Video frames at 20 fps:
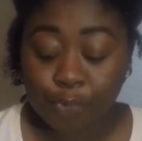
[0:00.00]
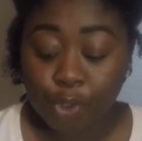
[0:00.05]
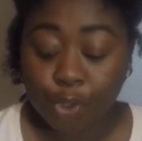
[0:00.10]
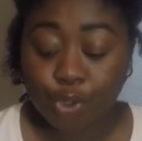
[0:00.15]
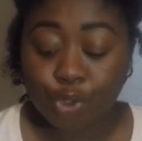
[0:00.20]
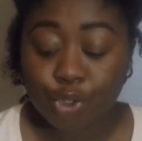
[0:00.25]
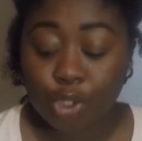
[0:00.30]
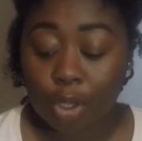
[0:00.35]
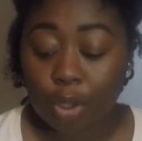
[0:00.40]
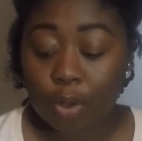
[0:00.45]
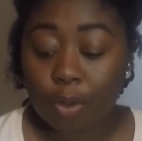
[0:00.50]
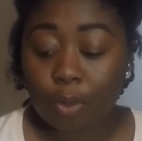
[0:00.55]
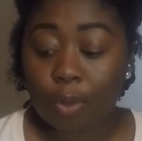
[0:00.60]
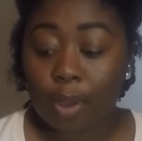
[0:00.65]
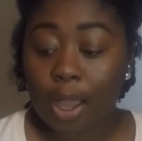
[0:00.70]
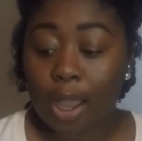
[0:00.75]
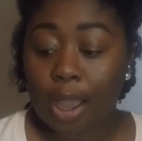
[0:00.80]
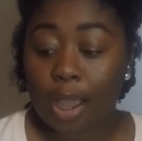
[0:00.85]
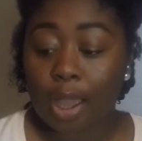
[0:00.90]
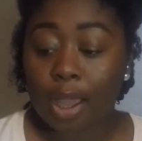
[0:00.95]

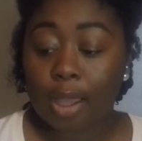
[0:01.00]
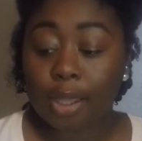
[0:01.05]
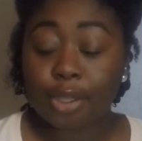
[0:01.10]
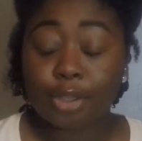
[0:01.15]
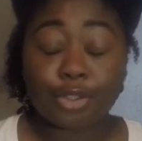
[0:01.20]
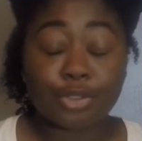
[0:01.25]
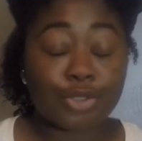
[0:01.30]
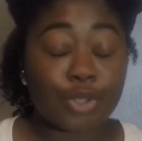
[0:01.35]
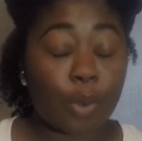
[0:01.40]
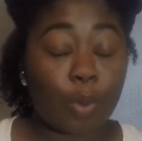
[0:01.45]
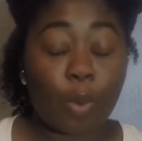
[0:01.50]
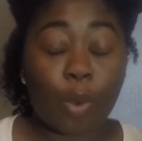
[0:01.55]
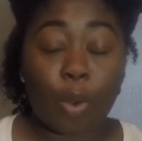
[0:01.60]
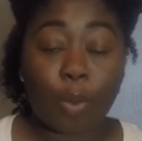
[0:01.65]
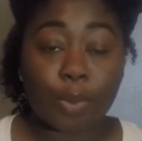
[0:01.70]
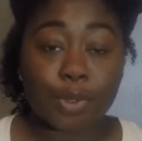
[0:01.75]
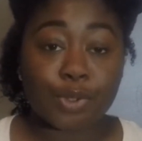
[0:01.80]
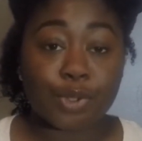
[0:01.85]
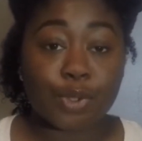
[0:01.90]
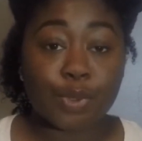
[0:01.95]
So I don't
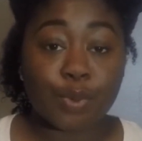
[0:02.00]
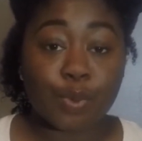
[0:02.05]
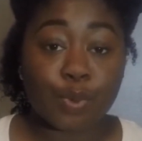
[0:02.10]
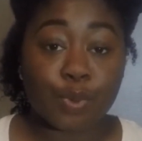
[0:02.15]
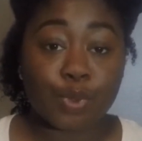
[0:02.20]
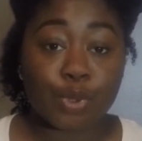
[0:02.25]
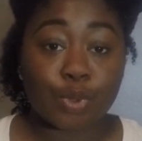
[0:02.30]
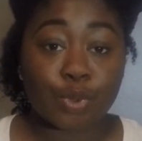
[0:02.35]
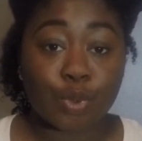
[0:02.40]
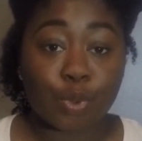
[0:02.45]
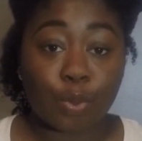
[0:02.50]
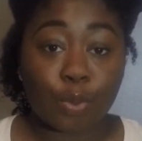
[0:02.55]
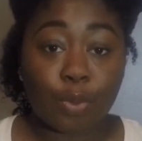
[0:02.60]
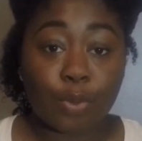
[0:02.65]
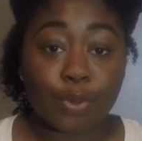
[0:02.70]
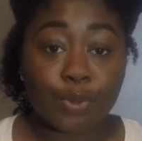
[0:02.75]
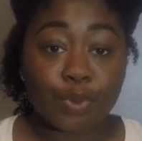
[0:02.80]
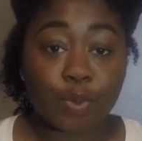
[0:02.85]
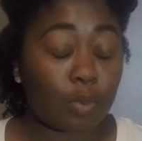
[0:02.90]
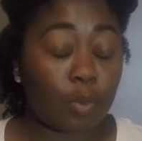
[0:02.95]
always use
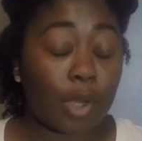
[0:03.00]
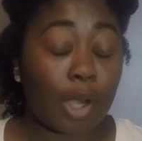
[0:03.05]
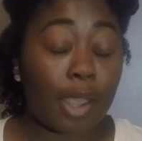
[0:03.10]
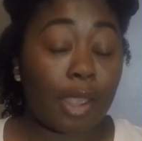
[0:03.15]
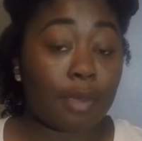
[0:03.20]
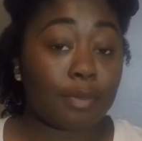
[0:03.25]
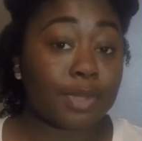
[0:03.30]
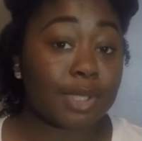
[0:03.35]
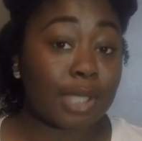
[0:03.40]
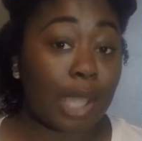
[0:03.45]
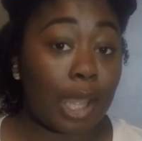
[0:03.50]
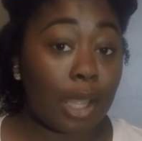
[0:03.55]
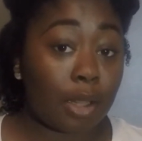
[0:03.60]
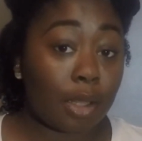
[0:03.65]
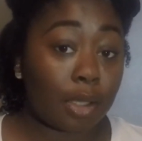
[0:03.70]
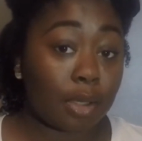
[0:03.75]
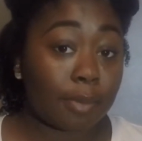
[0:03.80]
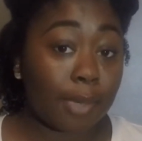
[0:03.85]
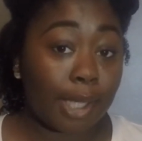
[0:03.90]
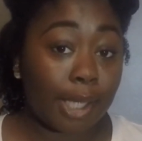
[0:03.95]
tools when I am
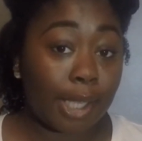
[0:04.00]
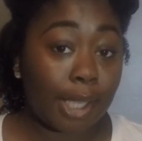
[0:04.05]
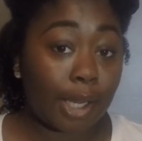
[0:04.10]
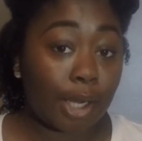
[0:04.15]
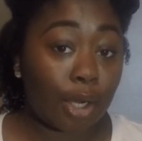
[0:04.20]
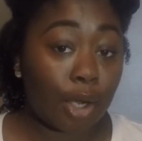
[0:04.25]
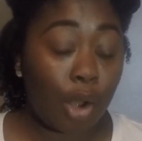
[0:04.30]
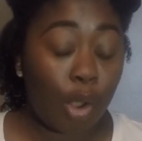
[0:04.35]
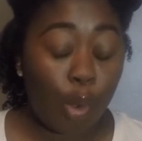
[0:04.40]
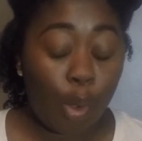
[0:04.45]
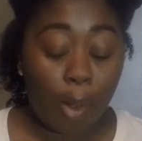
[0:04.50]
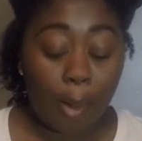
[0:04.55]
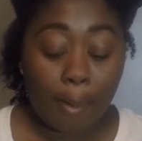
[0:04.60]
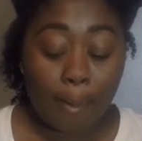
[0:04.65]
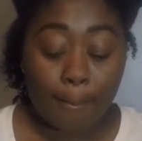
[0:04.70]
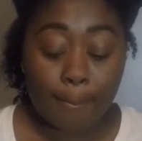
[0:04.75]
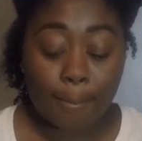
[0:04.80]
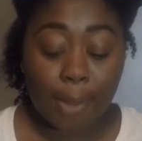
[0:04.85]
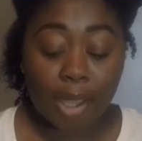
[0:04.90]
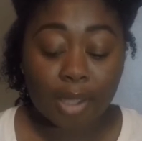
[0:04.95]
styling my hair,
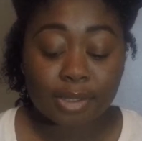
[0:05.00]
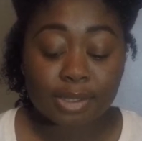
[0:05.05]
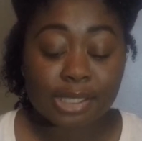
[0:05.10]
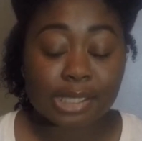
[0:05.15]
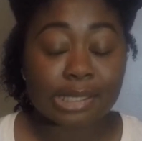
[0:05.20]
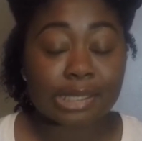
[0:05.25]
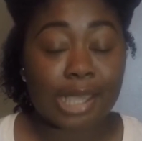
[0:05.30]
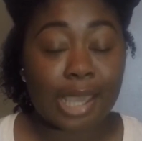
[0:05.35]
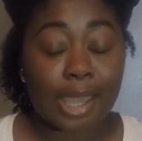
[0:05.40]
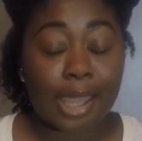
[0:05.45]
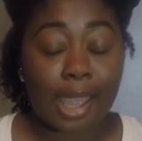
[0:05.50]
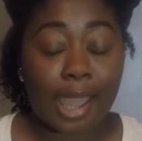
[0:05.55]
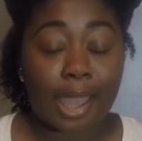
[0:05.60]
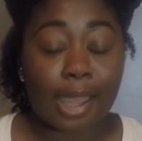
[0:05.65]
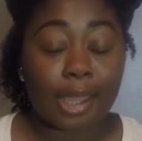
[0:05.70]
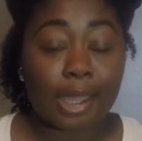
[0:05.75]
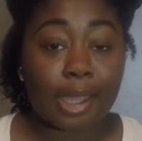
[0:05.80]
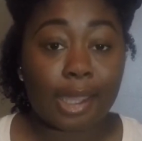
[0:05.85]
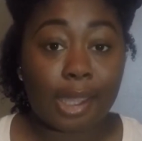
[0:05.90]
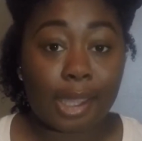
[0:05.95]
but today
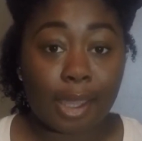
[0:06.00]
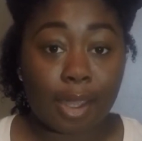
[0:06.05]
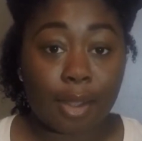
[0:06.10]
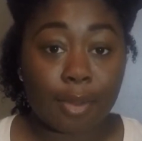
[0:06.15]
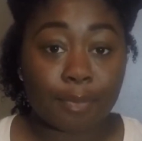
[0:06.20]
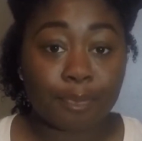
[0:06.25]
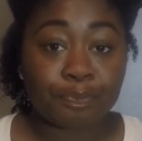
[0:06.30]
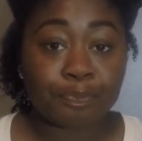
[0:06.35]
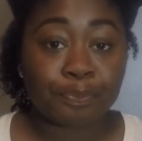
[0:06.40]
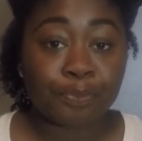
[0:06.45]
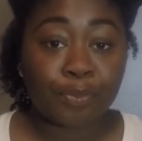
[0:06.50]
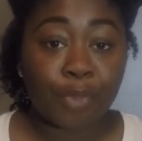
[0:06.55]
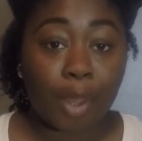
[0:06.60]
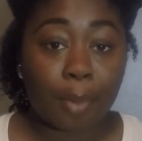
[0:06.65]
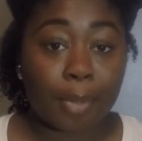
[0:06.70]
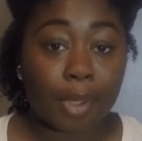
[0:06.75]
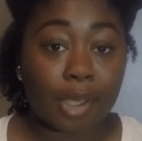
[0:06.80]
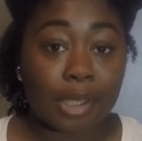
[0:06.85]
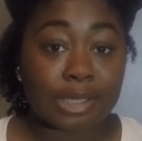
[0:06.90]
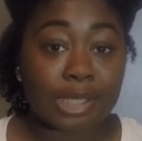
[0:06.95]
I am
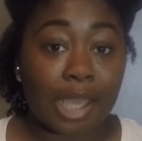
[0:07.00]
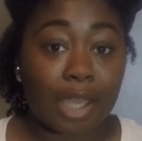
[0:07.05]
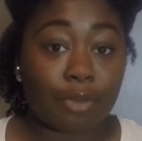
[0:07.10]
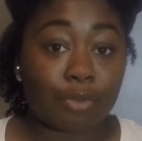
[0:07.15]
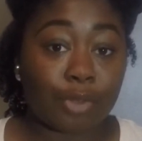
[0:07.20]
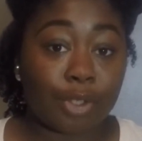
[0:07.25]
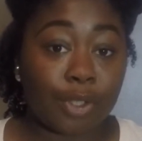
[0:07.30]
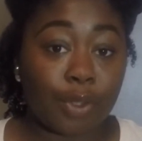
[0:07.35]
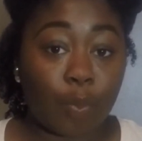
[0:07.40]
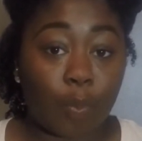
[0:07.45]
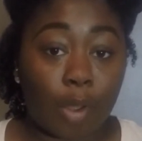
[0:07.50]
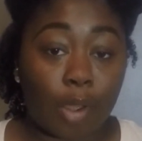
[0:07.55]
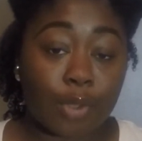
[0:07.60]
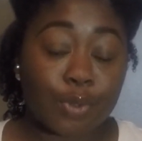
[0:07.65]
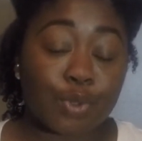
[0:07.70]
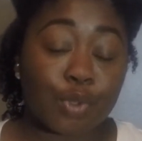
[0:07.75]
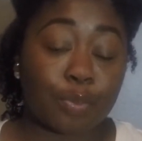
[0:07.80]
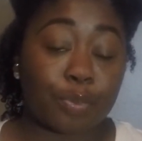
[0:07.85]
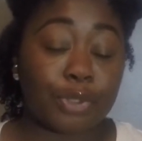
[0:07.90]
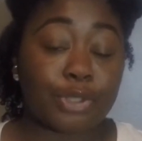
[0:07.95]
because I really want a
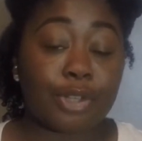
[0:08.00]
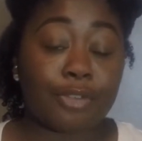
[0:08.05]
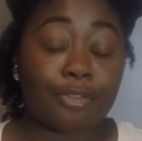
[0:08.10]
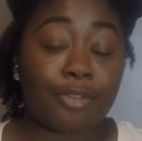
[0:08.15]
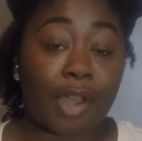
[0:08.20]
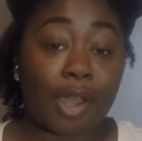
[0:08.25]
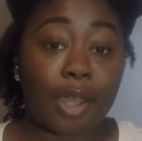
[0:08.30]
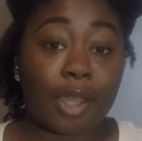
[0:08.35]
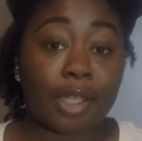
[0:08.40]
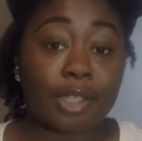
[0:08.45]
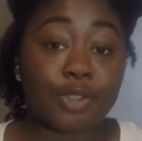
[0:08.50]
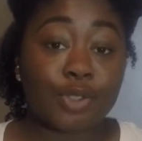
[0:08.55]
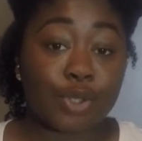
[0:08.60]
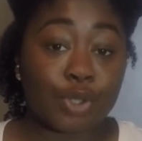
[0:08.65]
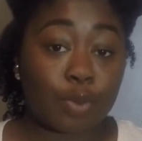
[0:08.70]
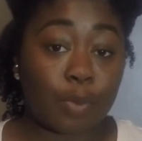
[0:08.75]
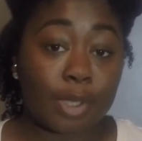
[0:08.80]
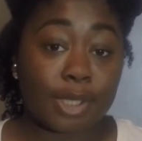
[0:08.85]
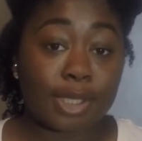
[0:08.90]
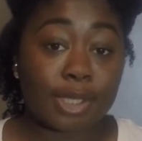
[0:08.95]
super defined
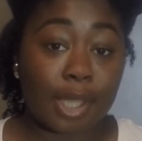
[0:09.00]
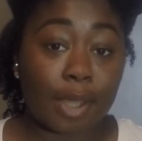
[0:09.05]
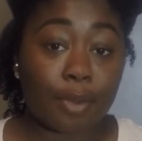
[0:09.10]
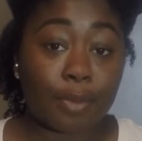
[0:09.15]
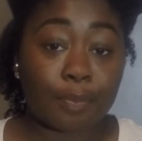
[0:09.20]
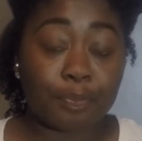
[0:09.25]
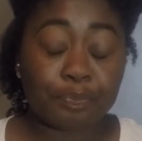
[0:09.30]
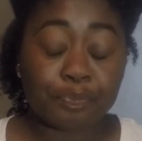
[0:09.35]
twist out.